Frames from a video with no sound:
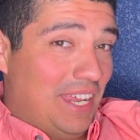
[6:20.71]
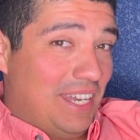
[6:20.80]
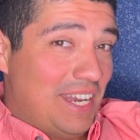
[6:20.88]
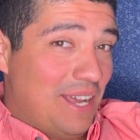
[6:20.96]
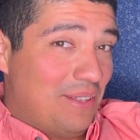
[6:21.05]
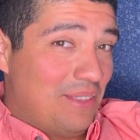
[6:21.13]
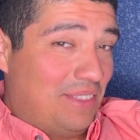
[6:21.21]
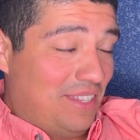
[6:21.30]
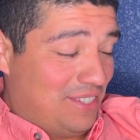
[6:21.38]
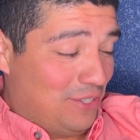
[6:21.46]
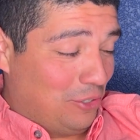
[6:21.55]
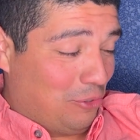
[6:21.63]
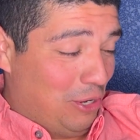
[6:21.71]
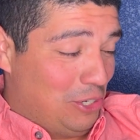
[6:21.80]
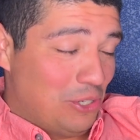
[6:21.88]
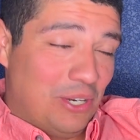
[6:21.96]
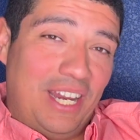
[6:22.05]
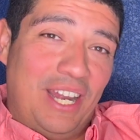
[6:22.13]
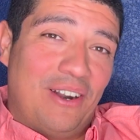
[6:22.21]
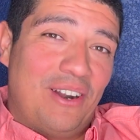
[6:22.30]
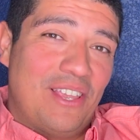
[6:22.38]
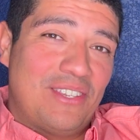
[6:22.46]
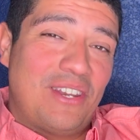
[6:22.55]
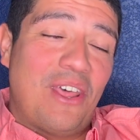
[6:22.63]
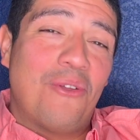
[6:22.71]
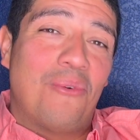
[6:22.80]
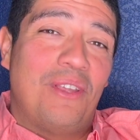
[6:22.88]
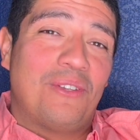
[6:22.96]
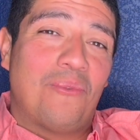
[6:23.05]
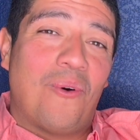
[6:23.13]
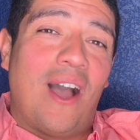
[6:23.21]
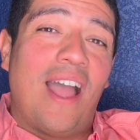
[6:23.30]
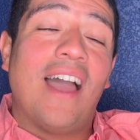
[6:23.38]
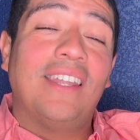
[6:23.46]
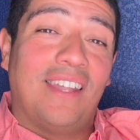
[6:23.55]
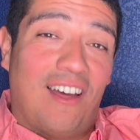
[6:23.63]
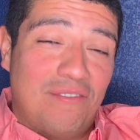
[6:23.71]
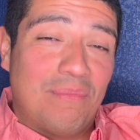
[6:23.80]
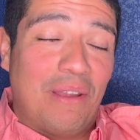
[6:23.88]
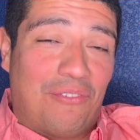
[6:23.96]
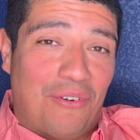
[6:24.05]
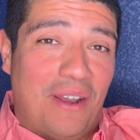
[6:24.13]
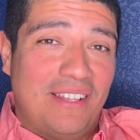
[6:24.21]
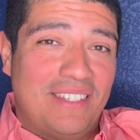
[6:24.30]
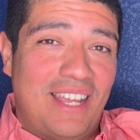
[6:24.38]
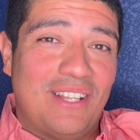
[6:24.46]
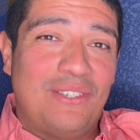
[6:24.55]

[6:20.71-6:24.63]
Now, this little creature here is another reason why I love my friends at